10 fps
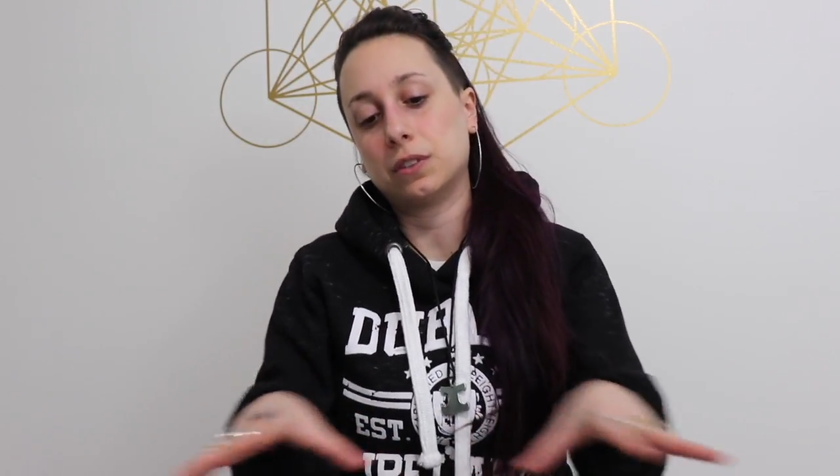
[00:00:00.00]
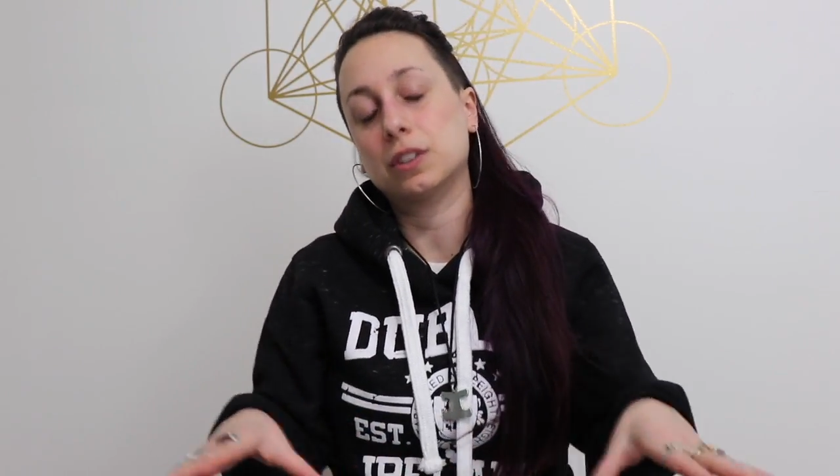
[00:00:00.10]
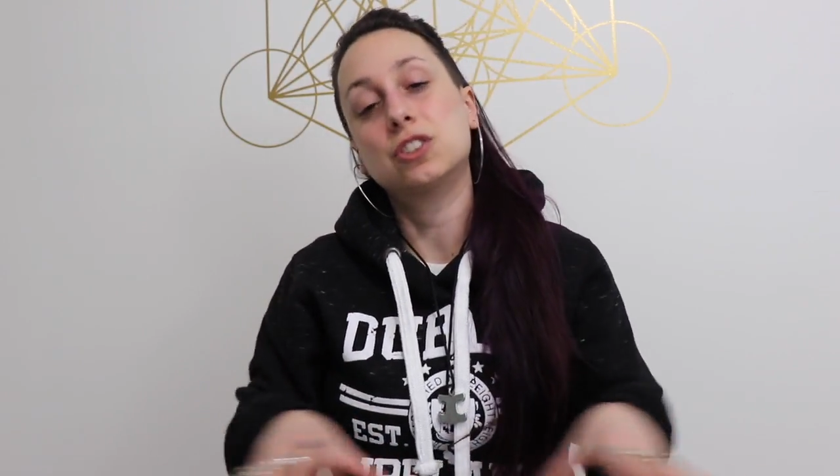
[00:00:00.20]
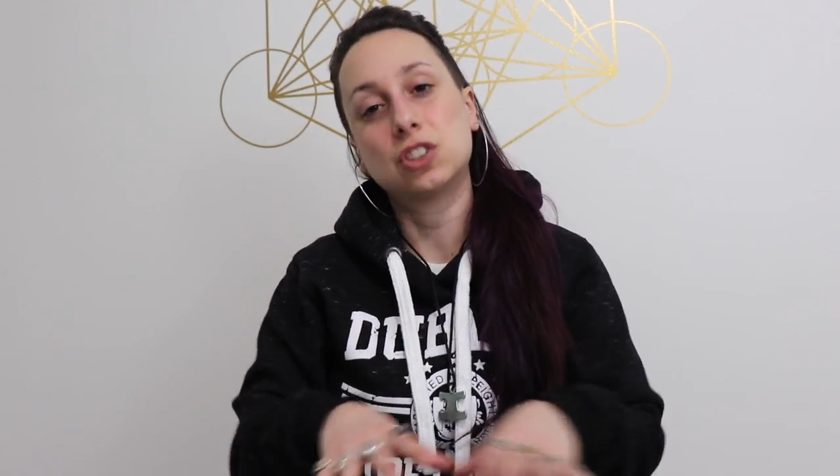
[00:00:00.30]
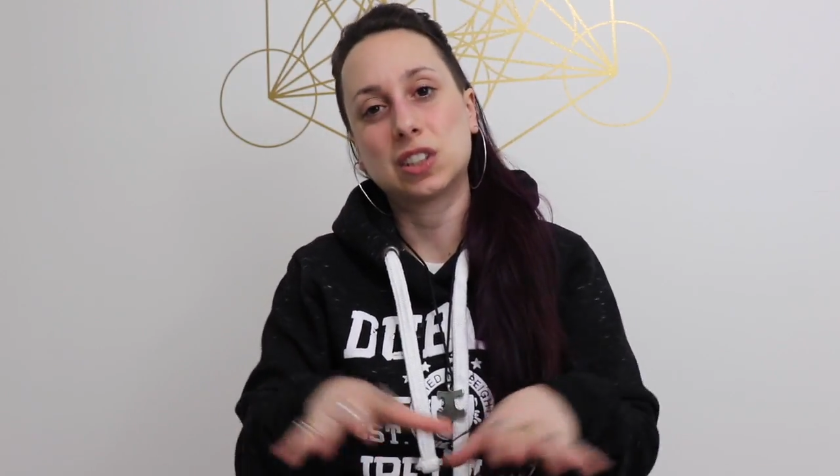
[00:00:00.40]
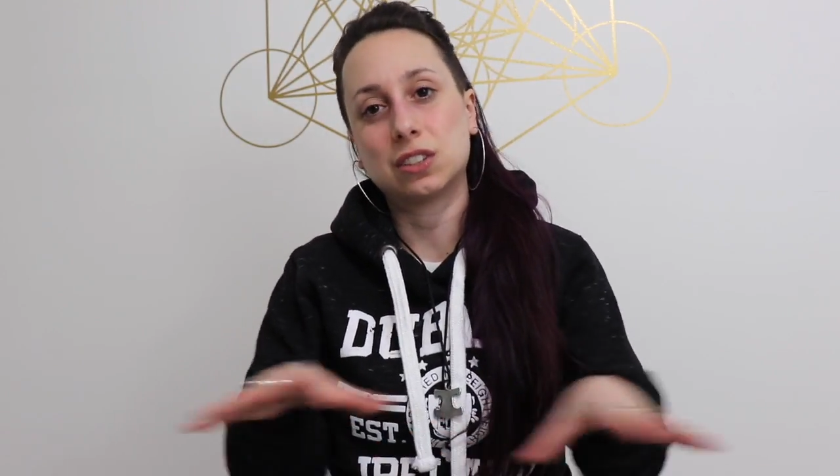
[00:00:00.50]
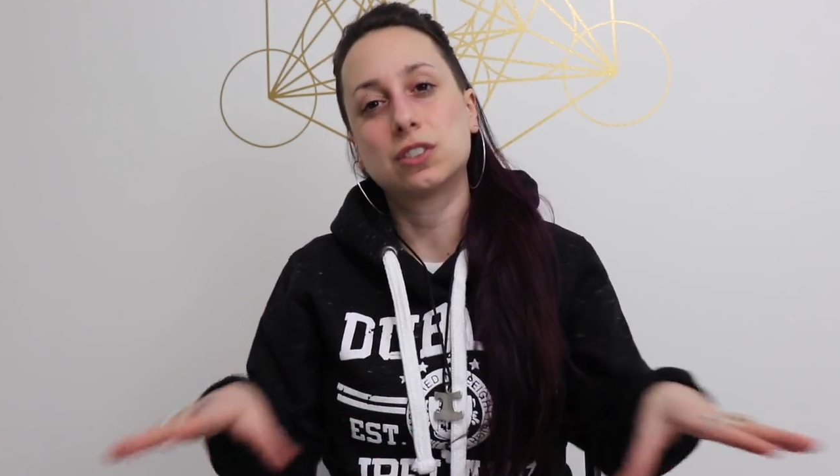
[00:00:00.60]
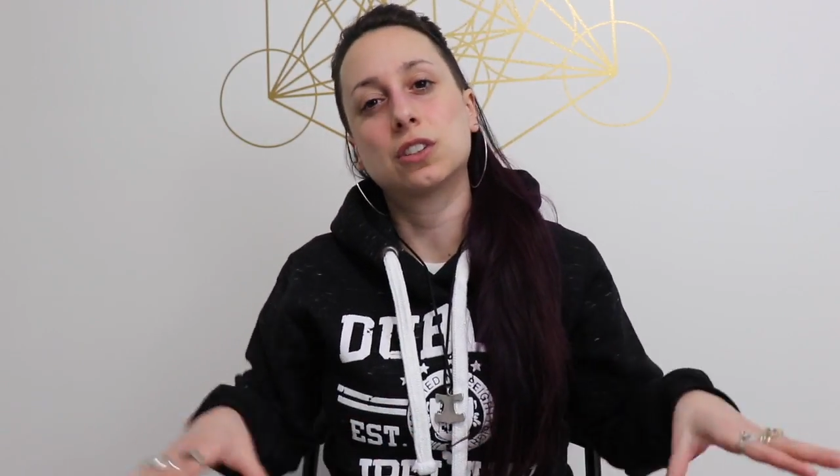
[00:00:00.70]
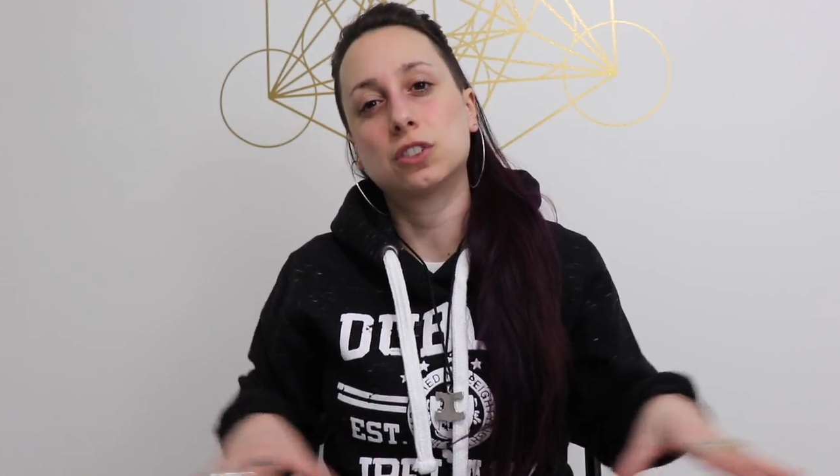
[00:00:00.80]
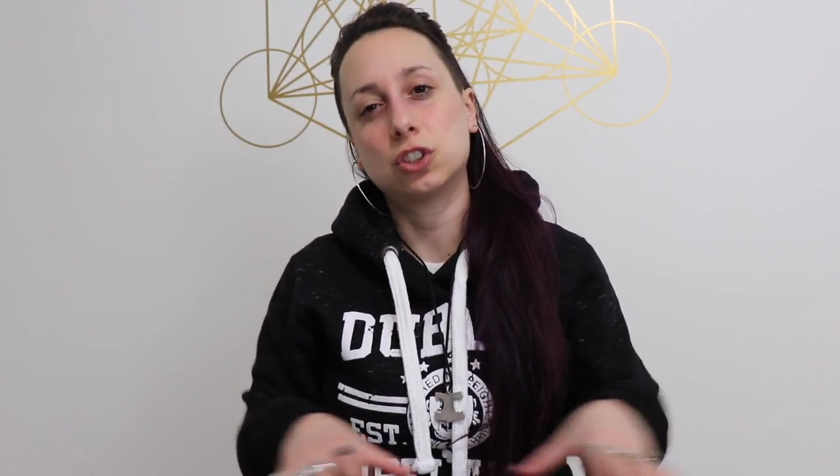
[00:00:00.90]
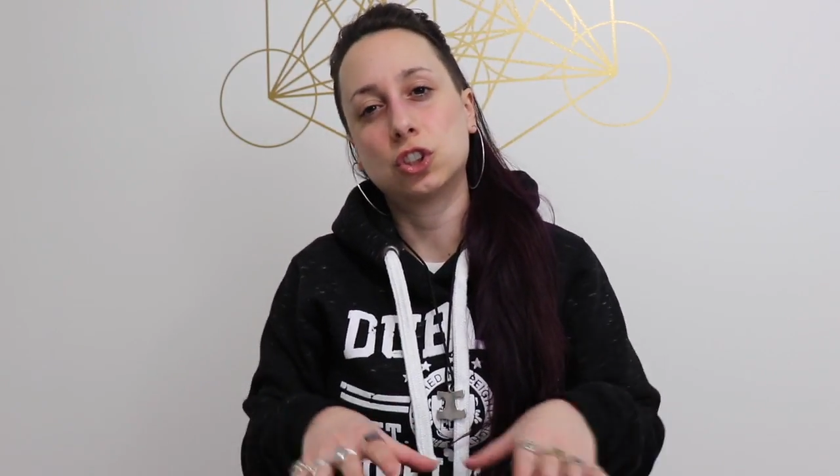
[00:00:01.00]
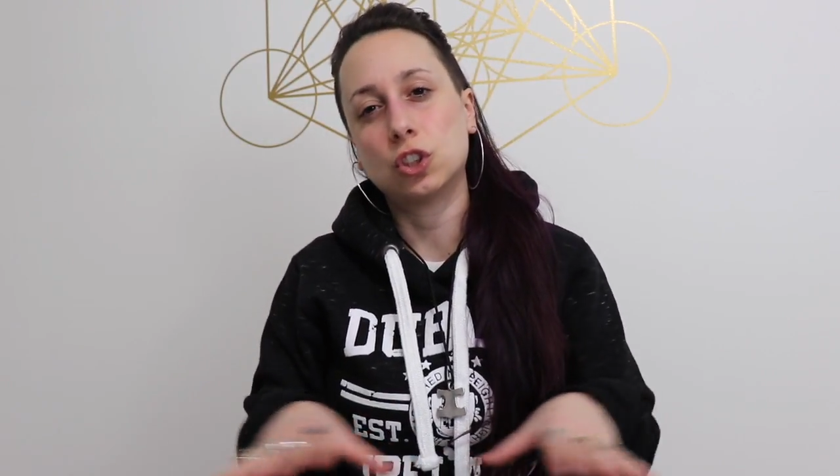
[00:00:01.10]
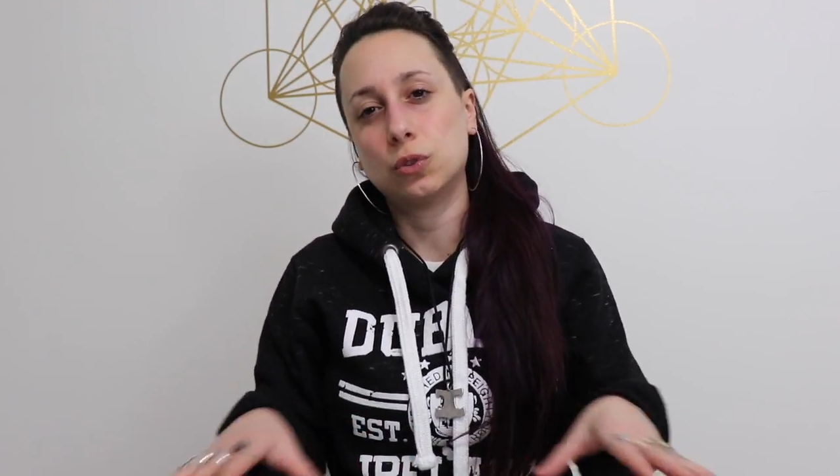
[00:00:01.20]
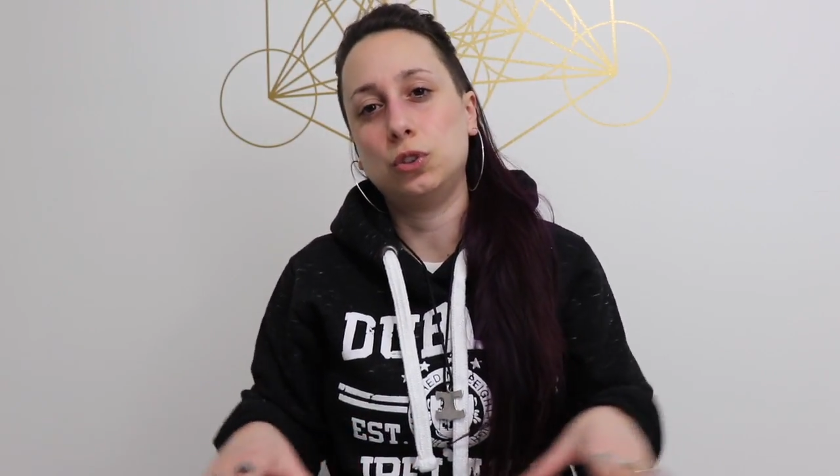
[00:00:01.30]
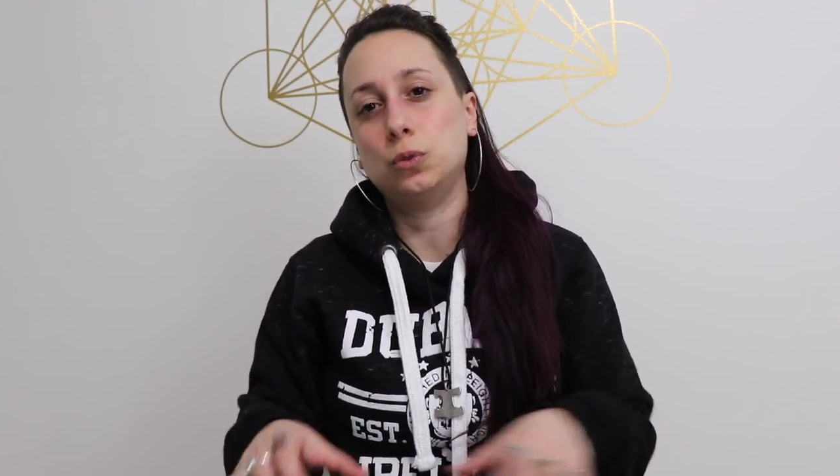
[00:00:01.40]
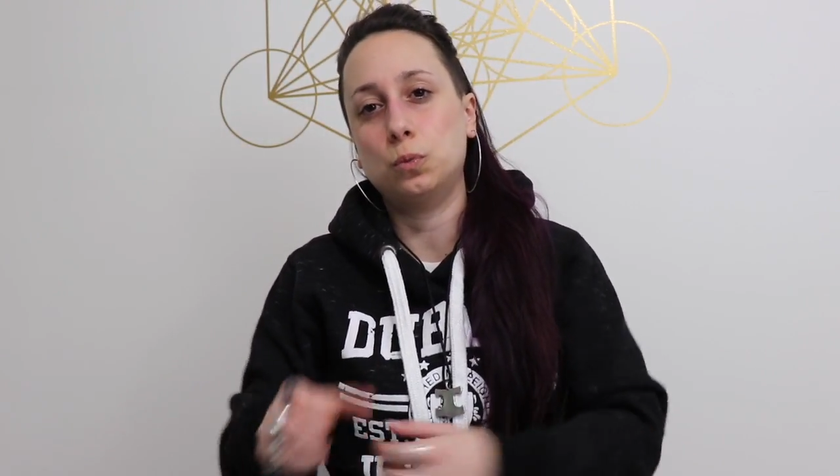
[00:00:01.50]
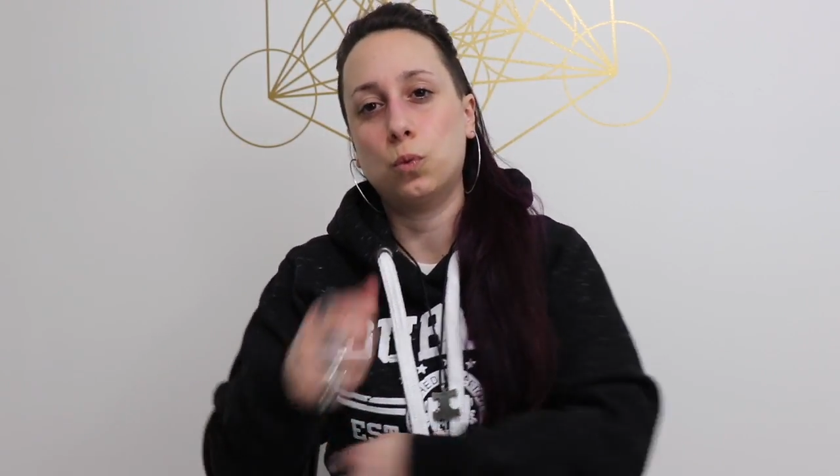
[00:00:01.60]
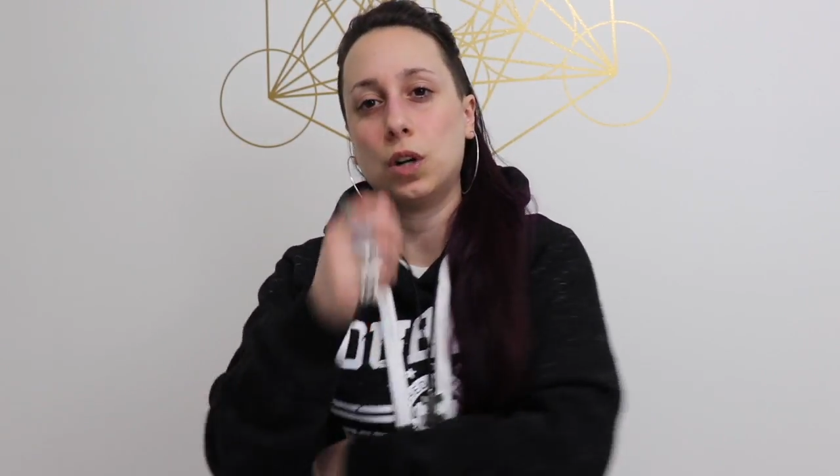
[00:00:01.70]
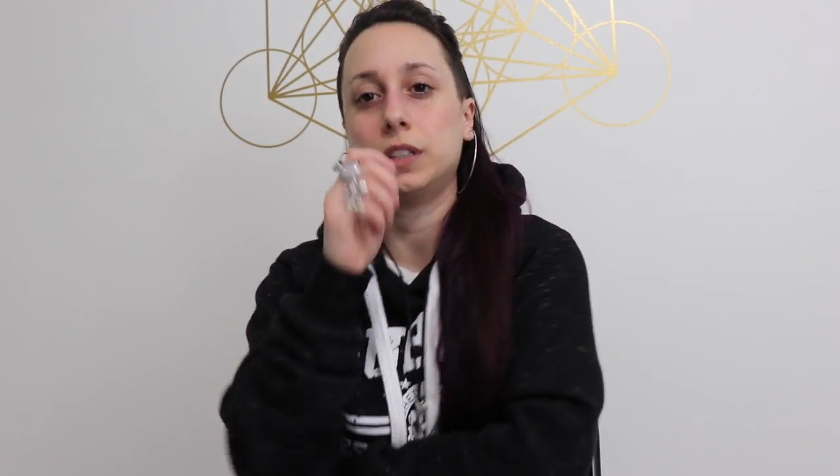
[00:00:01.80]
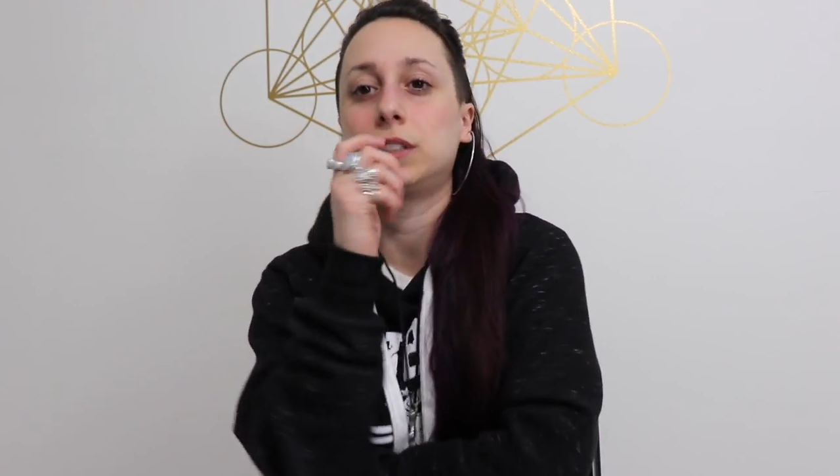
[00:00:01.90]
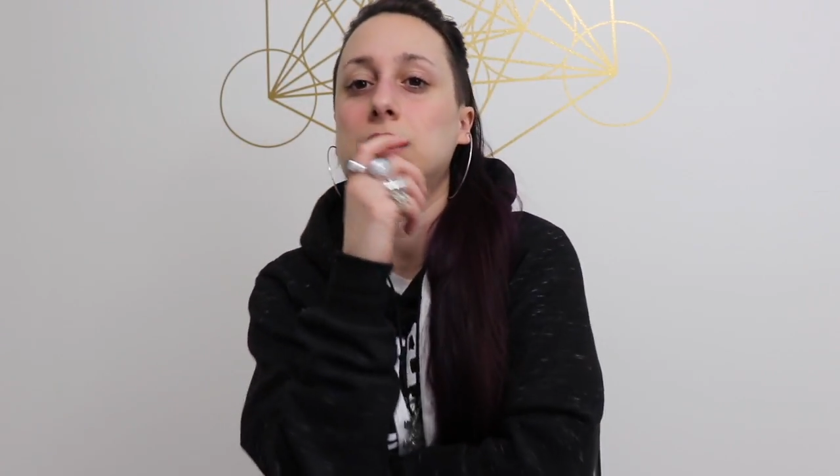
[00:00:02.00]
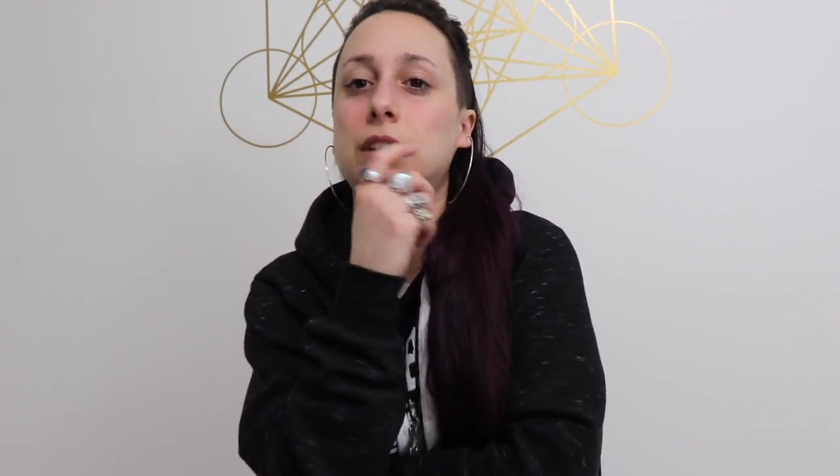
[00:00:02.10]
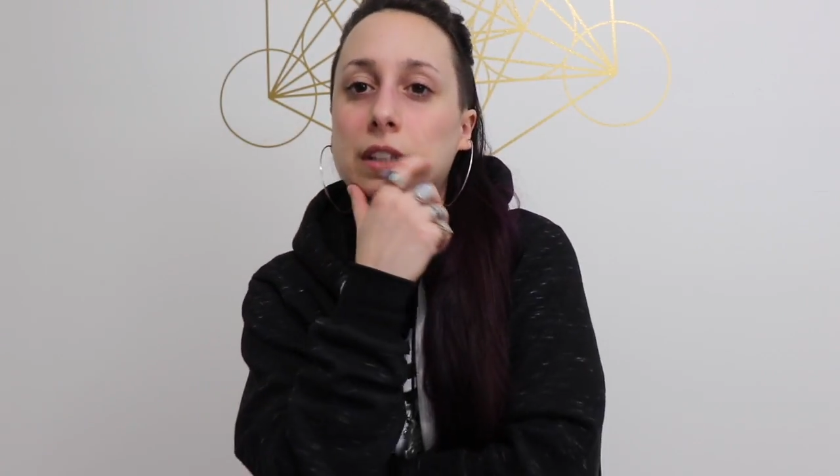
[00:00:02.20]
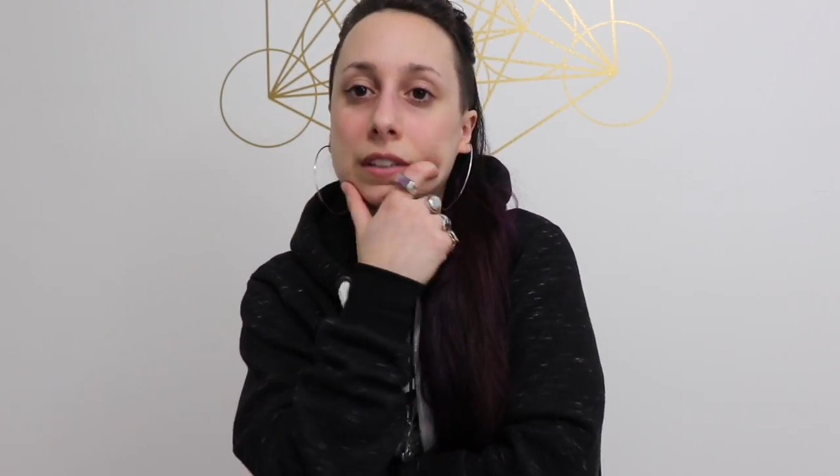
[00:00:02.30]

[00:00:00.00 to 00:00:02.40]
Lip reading: or it's just going to start to show you what